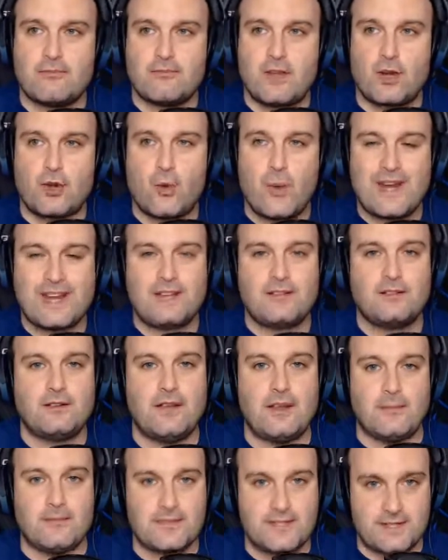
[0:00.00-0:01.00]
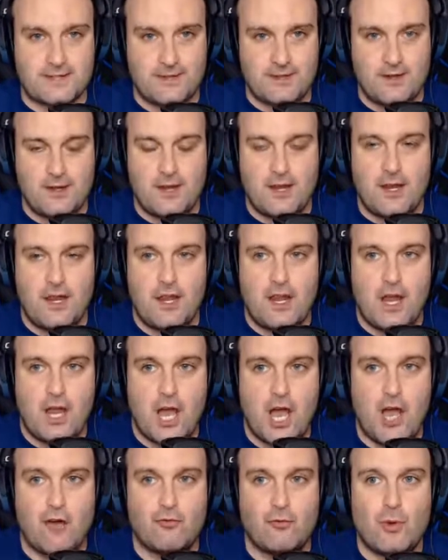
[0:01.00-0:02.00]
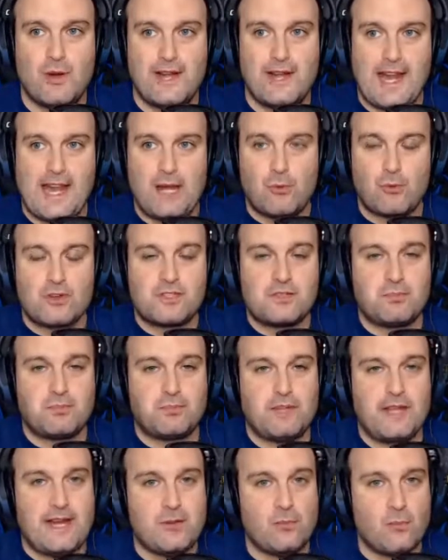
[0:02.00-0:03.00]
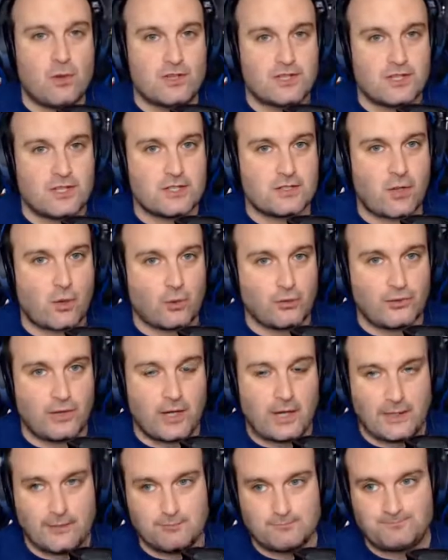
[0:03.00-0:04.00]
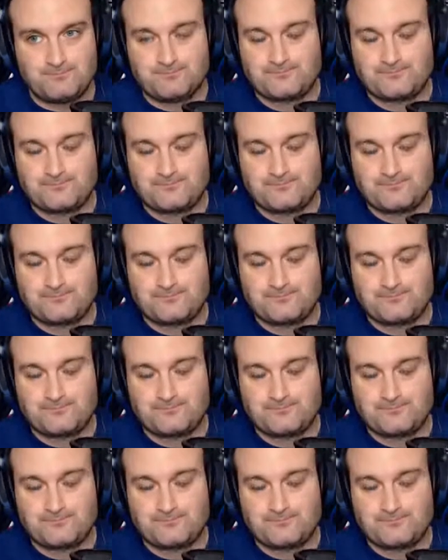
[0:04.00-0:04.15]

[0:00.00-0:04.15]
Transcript: quick glimpse of what Hayward's plan was this whole time.